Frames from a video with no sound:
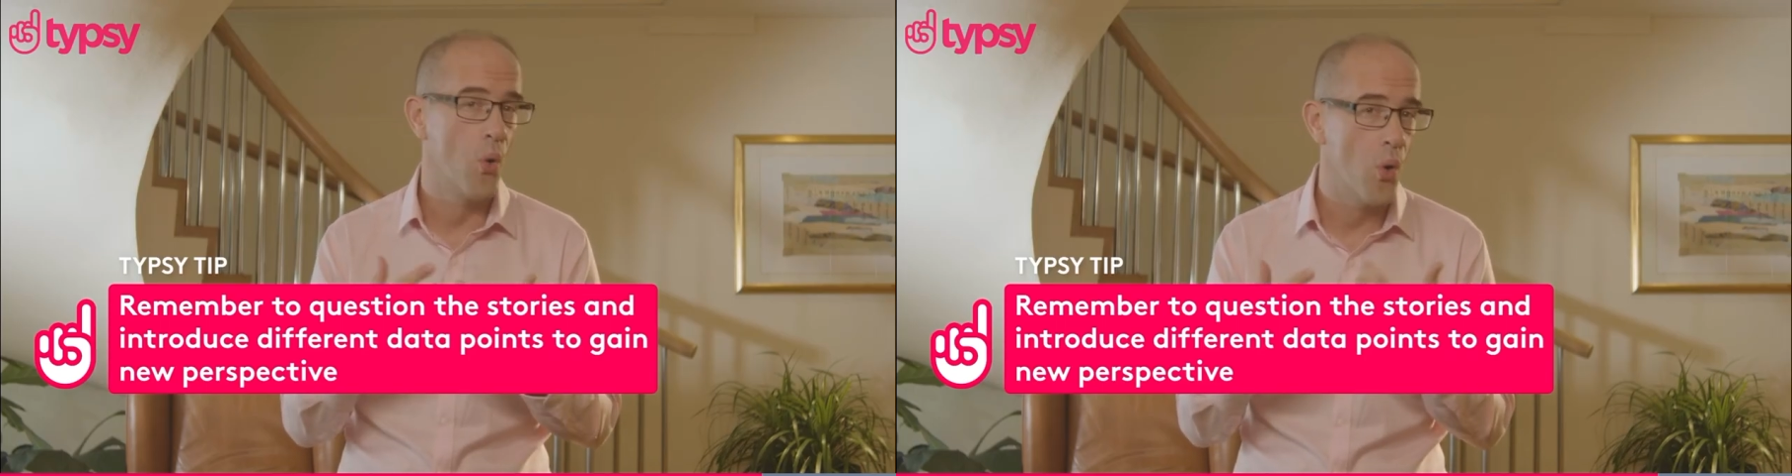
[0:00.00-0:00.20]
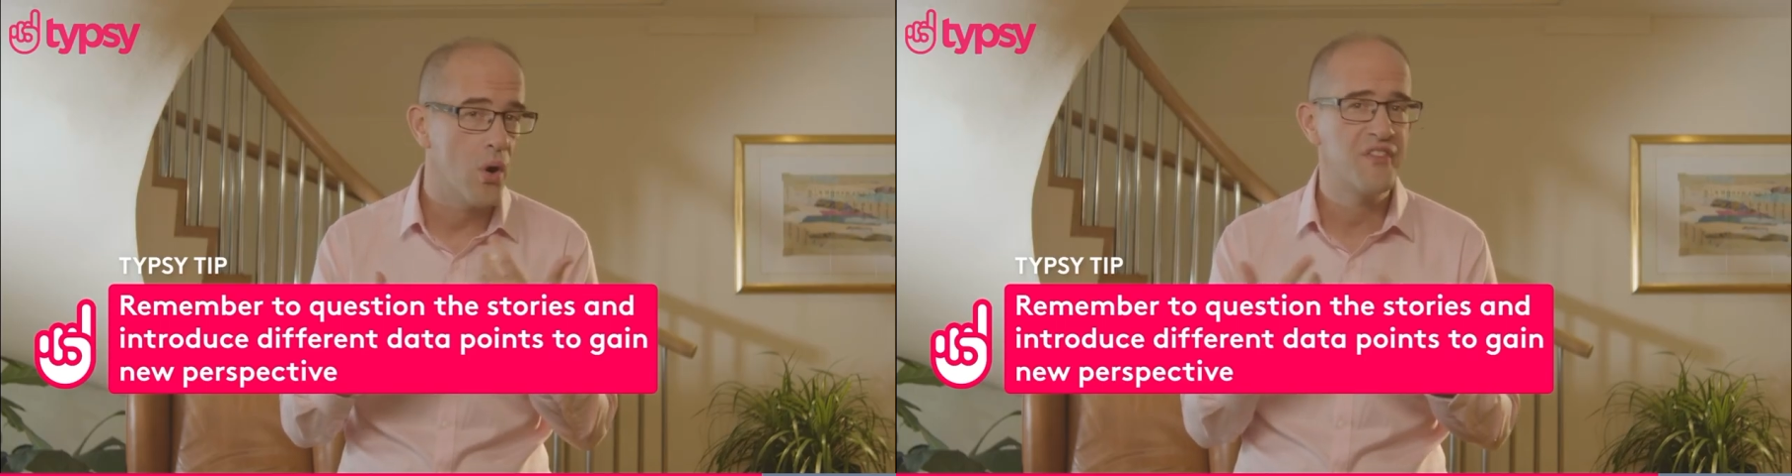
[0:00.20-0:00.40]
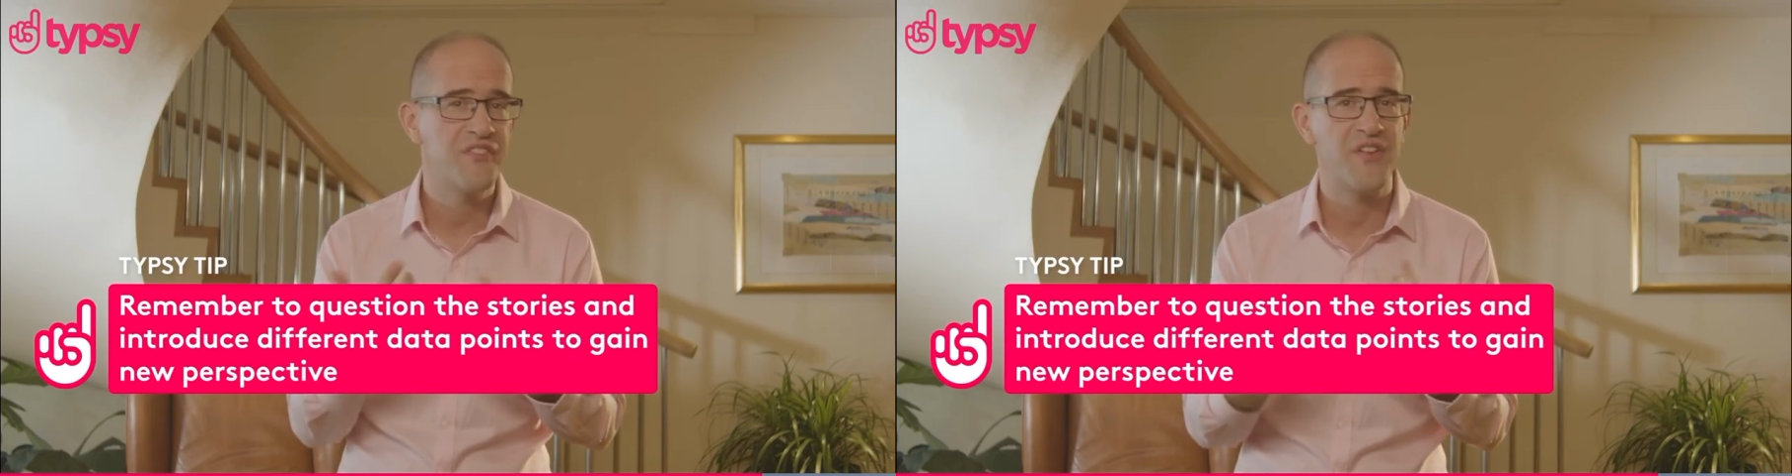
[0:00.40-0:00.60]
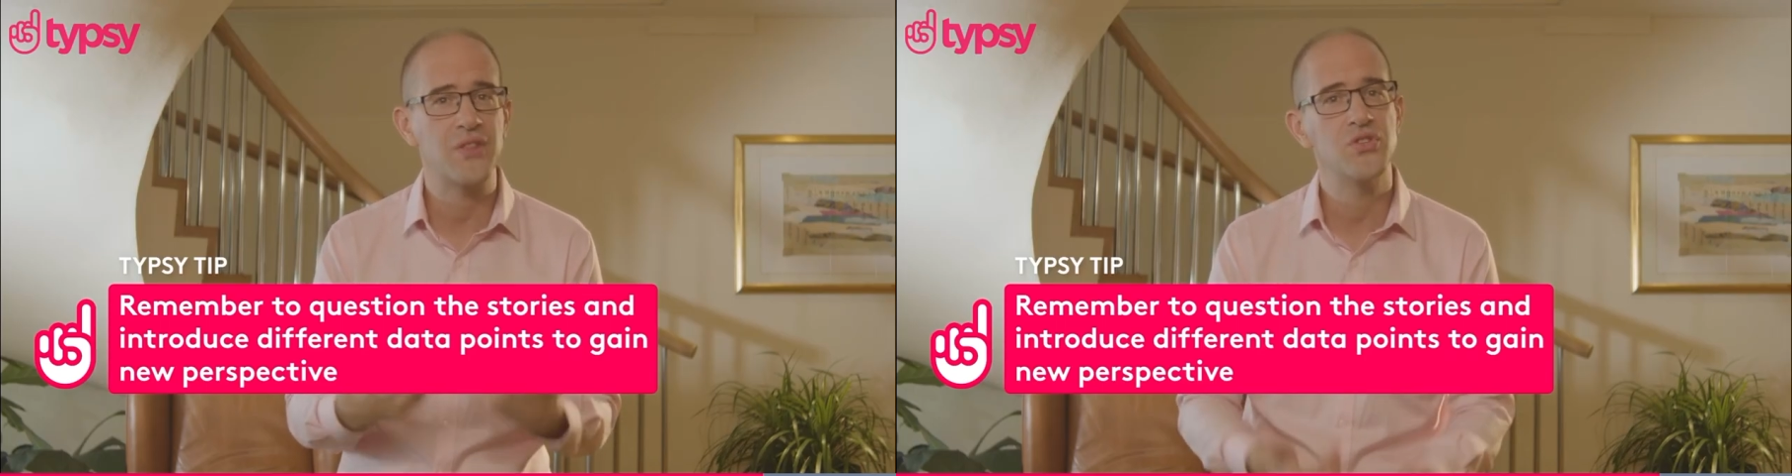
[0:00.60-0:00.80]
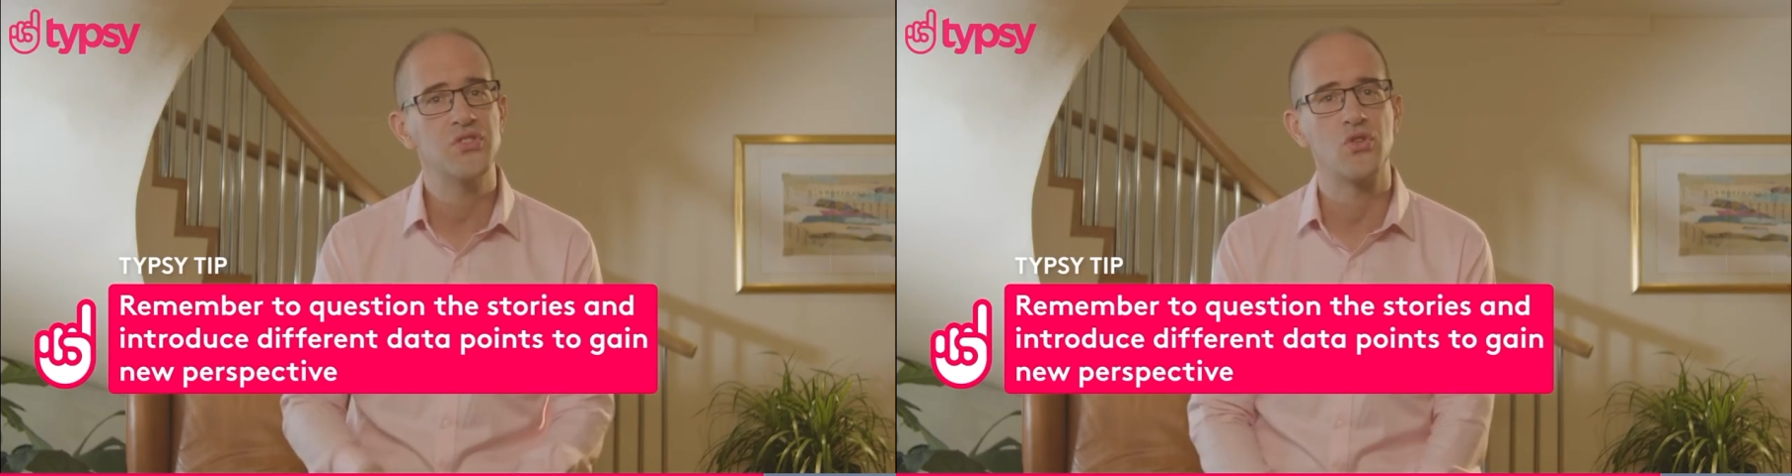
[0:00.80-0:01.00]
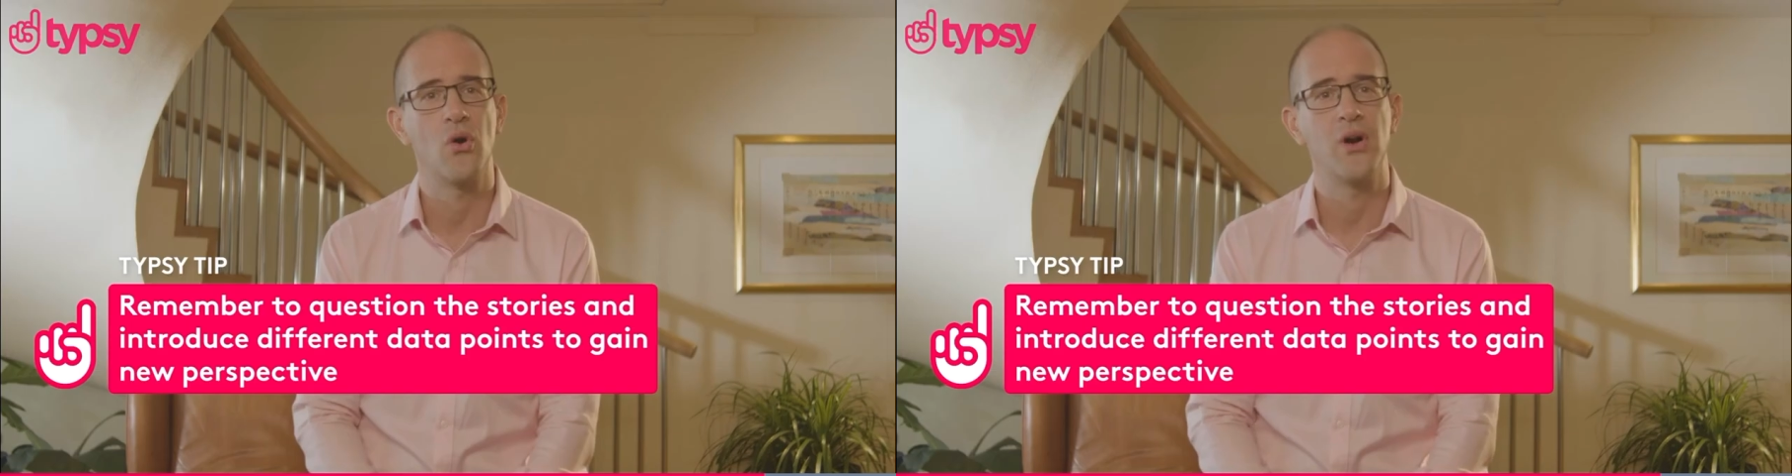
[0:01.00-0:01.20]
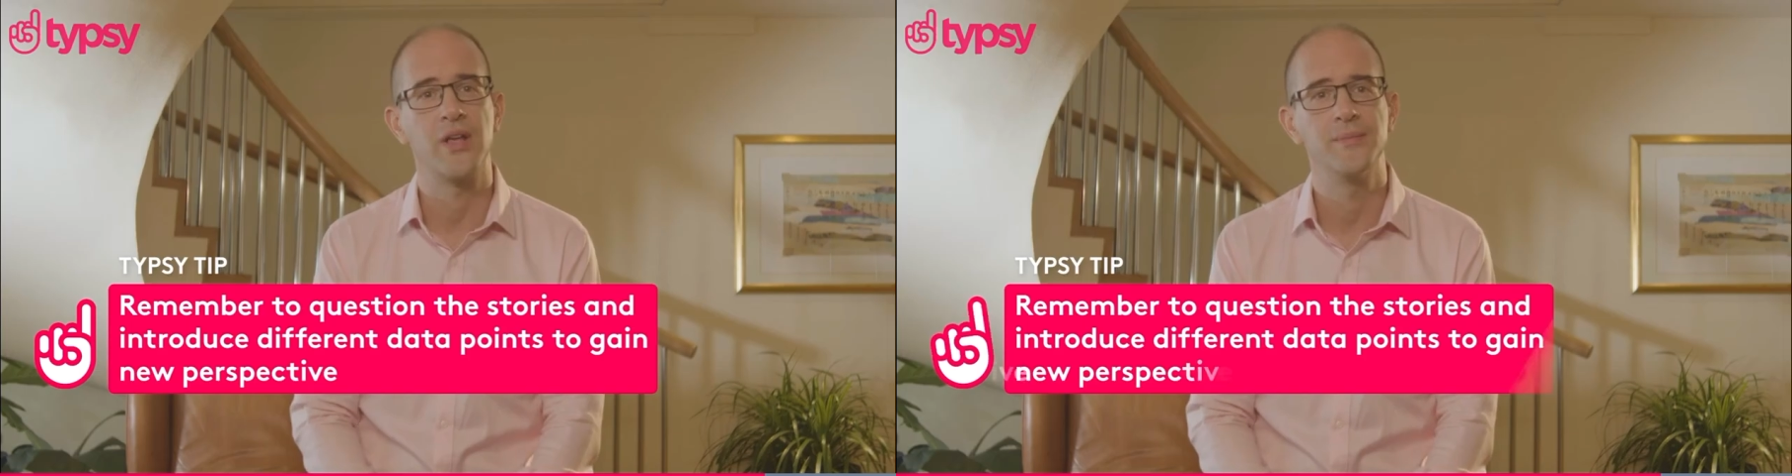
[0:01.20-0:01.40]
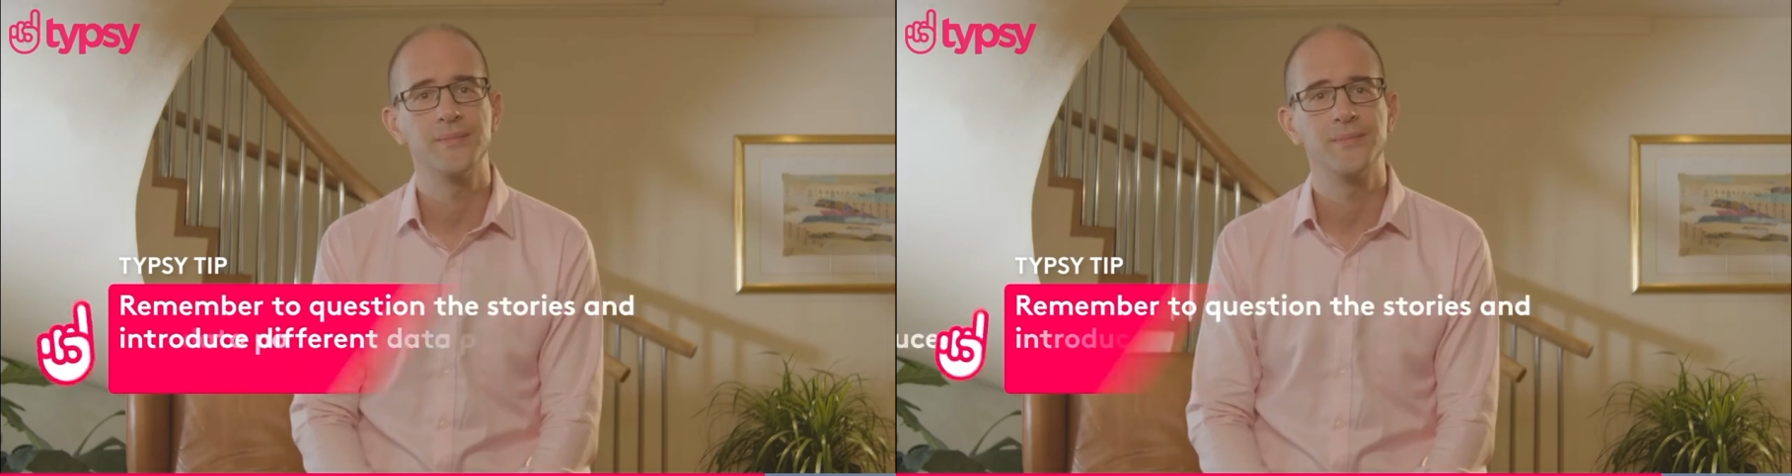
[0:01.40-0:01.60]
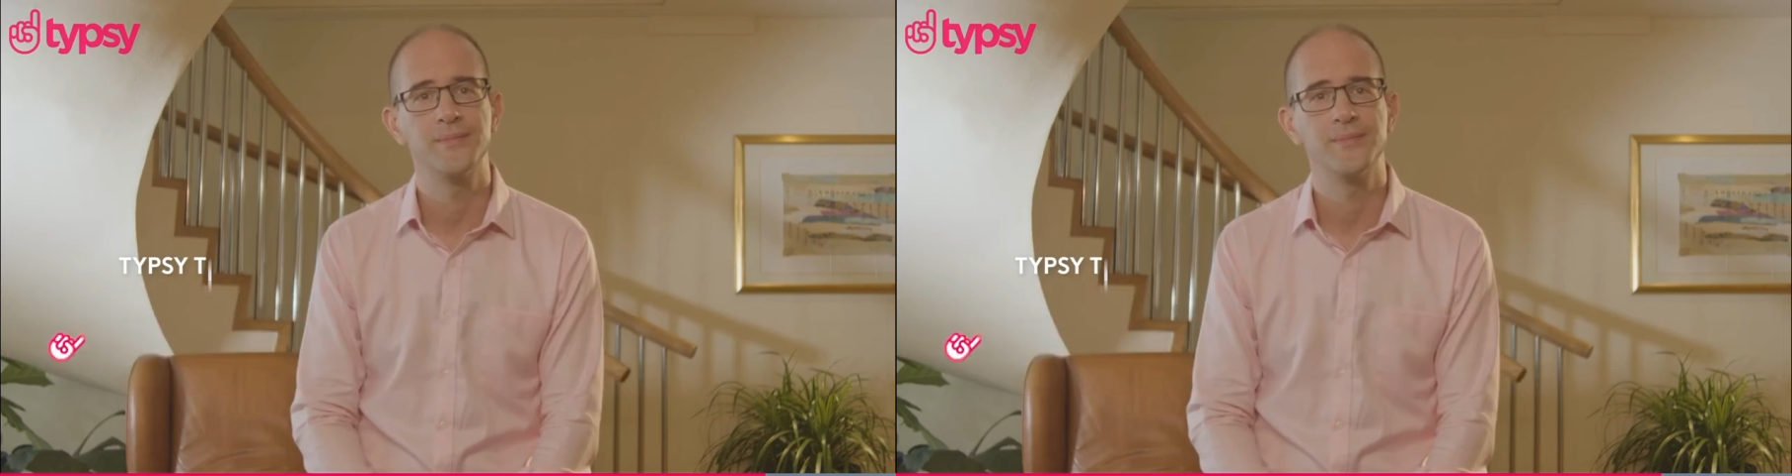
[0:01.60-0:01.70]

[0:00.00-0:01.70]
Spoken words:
or affect the story.